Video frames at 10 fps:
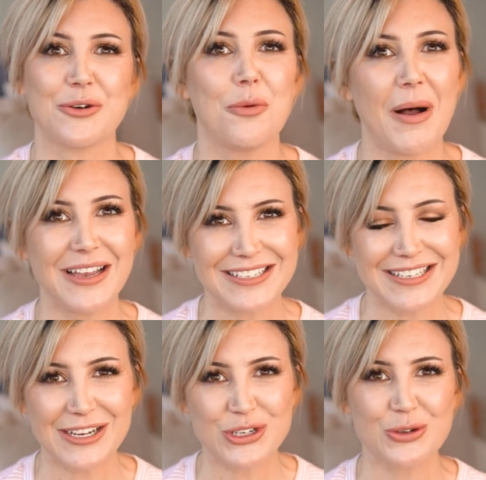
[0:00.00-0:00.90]
or
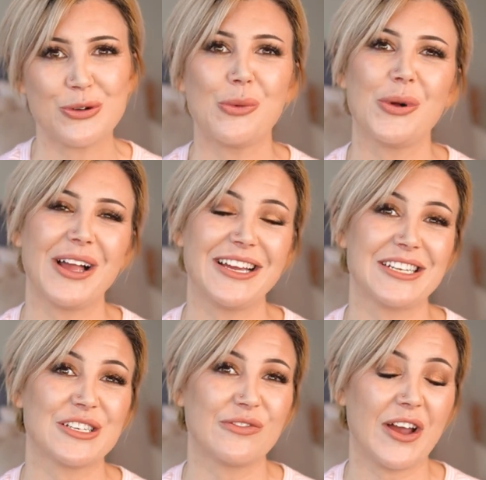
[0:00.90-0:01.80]
bisexual will
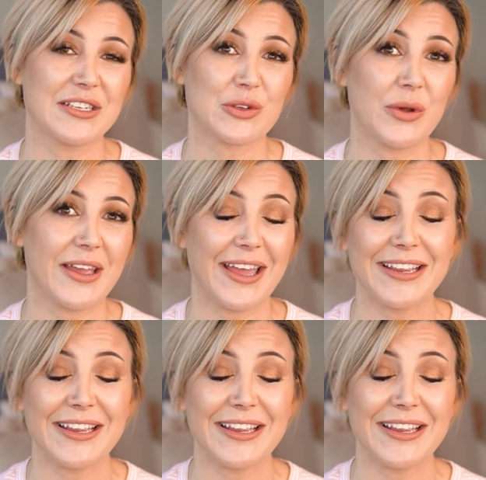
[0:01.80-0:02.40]
identify as queer,